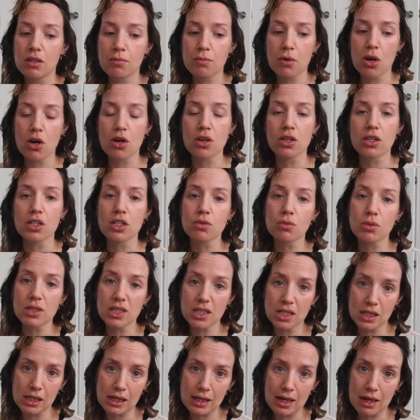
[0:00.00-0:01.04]
partners were
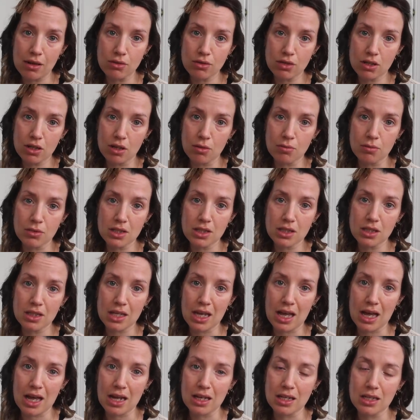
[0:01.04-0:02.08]
still allowed to come to
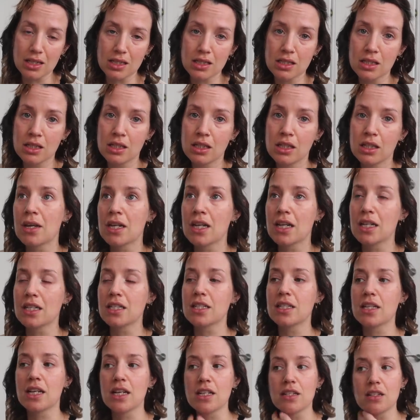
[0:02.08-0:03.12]
scans and
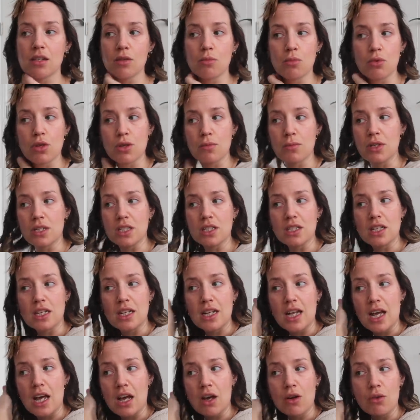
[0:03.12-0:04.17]
antenatal appointments,
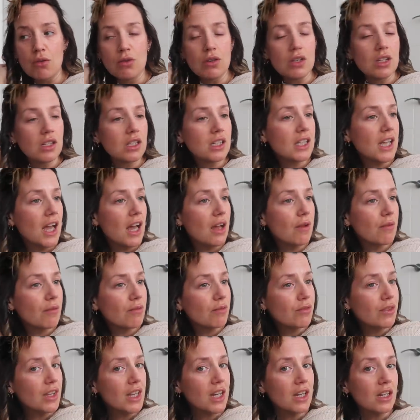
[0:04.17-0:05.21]
and now, yeah,
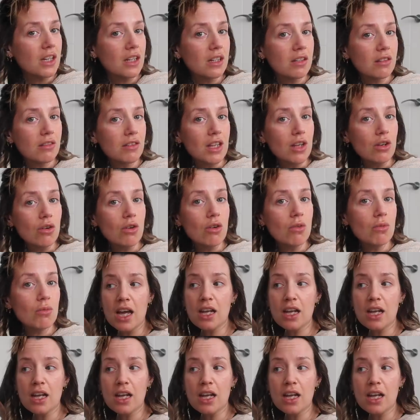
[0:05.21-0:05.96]
they, they're not.